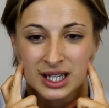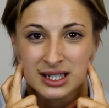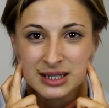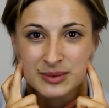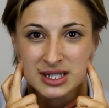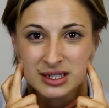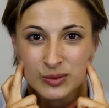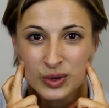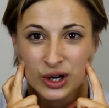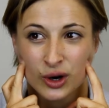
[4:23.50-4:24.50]
except this
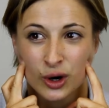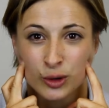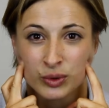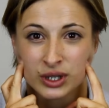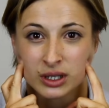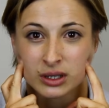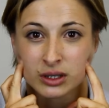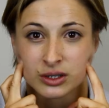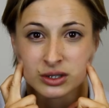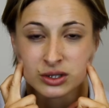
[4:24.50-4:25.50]
time we're going to open and
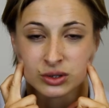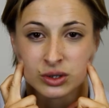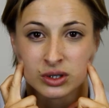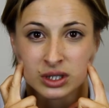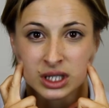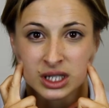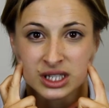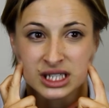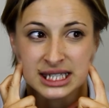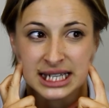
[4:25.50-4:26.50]
close the jaw.
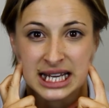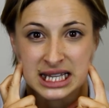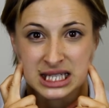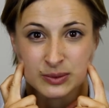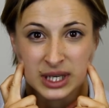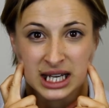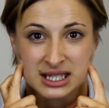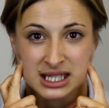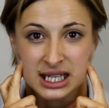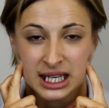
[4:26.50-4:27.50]
So just take this one
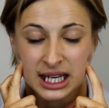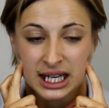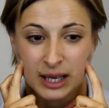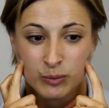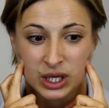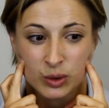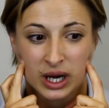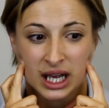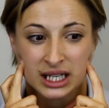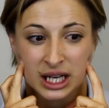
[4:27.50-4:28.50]
easy. It can be
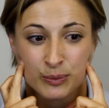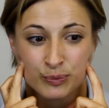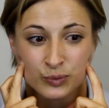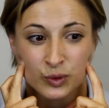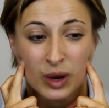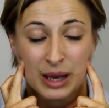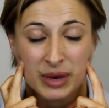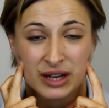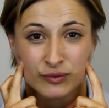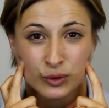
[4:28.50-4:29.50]
quite
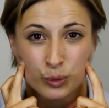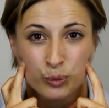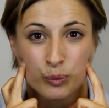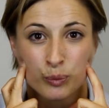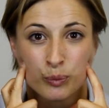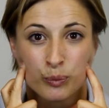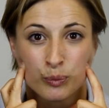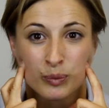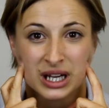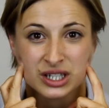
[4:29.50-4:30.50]
painful,
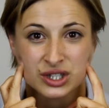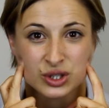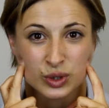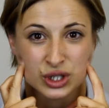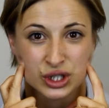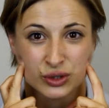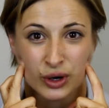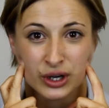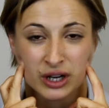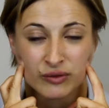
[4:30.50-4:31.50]
but just do it to your
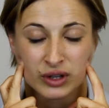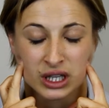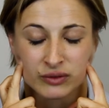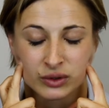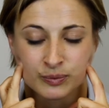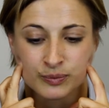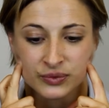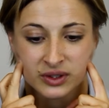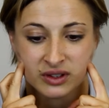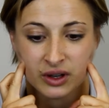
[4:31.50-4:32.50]
own comfort level.
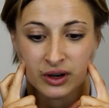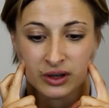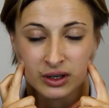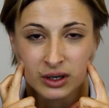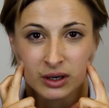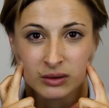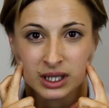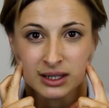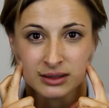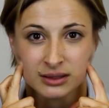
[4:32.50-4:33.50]
So
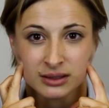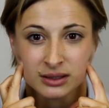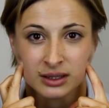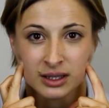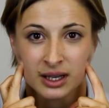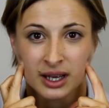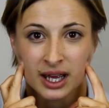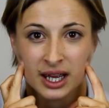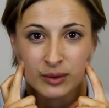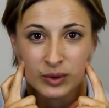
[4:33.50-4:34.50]
holding in,
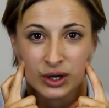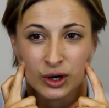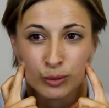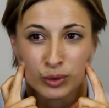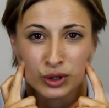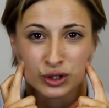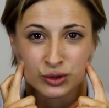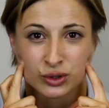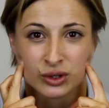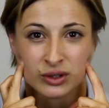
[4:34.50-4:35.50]
and we're going to open the
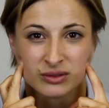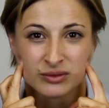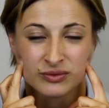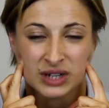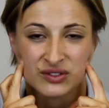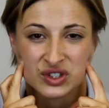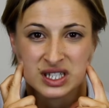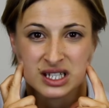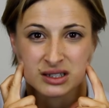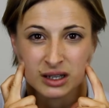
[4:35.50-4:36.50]
jaw 5 to
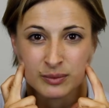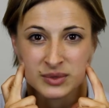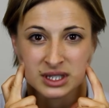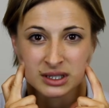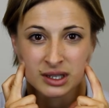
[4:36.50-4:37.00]
6 times.